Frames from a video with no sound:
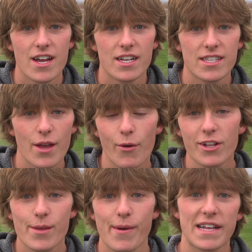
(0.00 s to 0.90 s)
So they
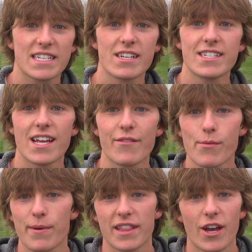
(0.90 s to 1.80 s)
weren't the best cleats ever,
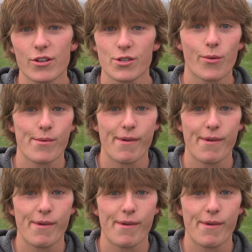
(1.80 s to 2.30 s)
but they also weren't